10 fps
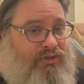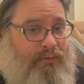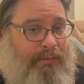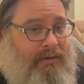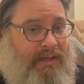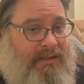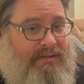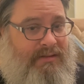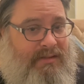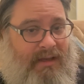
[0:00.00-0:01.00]
super
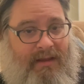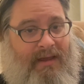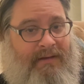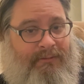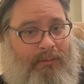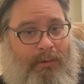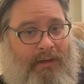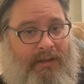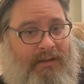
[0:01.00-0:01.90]
nice to everybody.